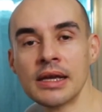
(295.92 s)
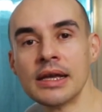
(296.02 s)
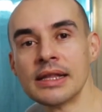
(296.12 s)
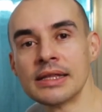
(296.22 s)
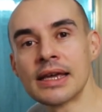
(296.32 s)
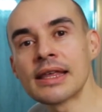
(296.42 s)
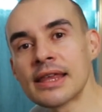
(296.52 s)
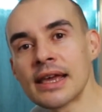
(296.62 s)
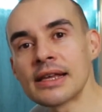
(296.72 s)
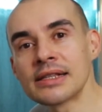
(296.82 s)
The other
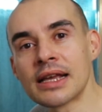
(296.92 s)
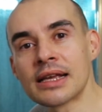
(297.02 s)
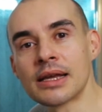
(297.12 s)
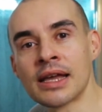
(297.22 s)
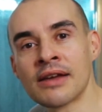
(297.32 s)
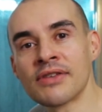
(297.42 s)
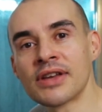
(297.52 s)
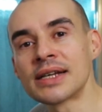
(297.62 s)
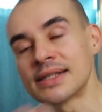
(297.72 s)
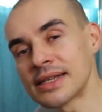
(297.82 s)
thing is like having
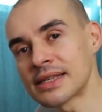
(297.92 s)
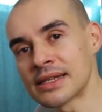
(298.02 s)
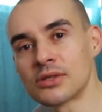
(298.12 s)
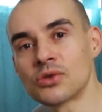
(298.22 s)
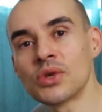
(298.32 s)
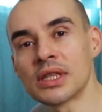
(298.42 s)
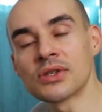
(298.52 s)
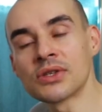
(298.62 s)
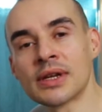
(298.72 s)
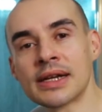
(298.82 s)
consistent, doing
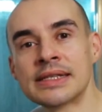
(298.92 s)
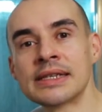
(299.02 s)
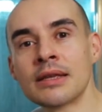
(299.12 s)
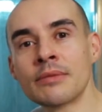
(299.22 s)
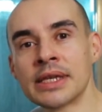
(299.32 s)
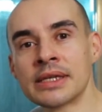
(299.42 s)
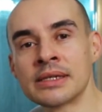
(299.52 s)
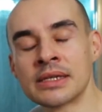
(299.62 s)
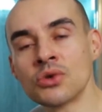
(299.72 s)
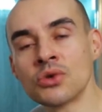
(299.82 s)
this on a consistent
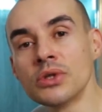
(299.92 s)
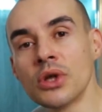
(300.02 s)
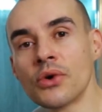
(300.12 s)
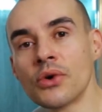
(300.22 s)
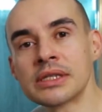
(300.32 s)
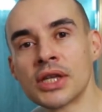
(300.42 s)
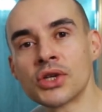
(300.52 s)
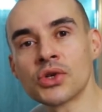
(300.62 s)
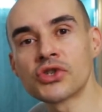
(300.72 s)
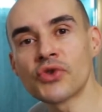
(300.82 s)
basis, and you'll notice that
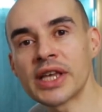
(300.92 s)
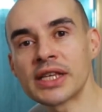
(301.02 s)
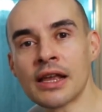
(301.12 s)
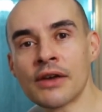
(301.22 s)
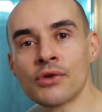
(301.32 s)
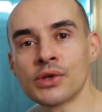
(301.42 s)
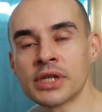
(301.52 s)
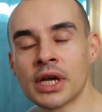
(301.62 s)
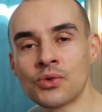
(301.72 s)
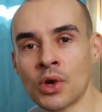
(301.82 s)
your stress levels start to go